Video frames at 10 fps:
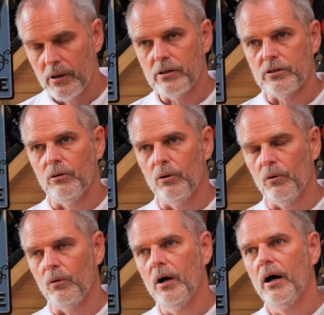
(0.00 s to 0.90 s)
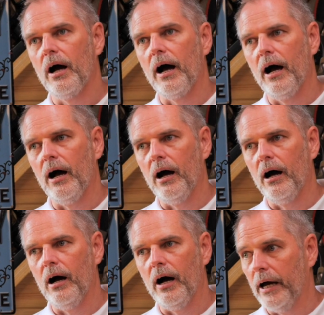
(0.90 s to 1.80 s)
So,
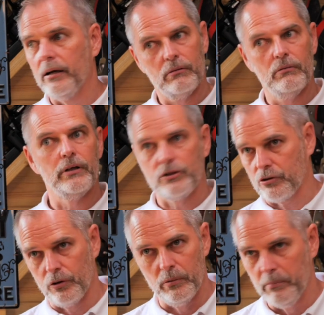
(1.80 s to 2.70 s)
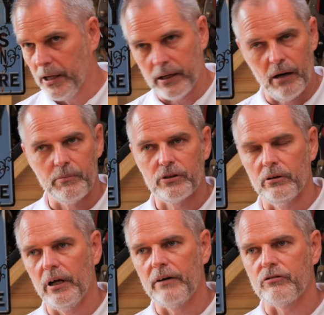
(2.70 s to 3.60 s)
and it's true, many cameras
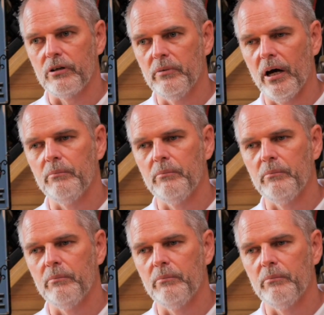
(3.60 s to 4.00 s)
can live stream now,